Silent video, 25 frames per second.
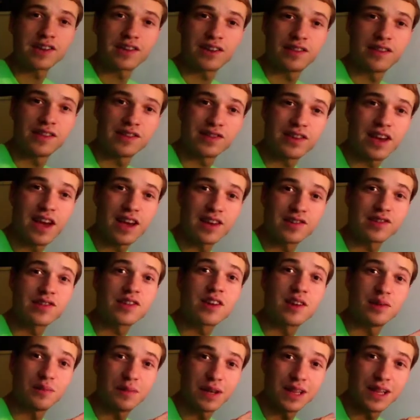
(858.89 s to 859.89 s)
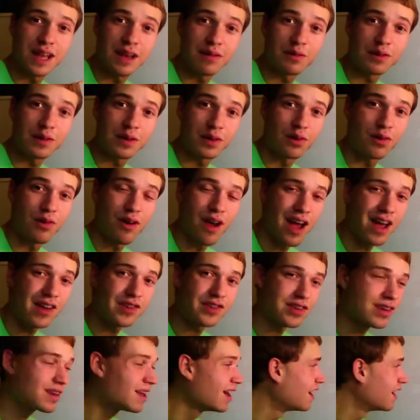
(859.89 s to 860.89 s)
In this case, it's going to be level with the
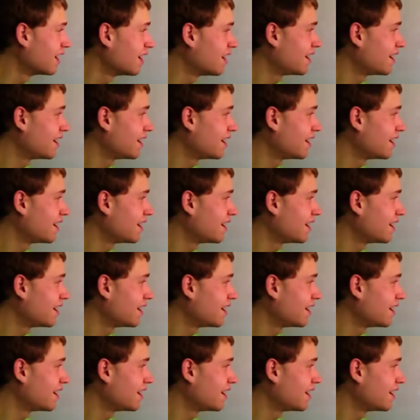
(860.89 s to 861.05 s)
horizon.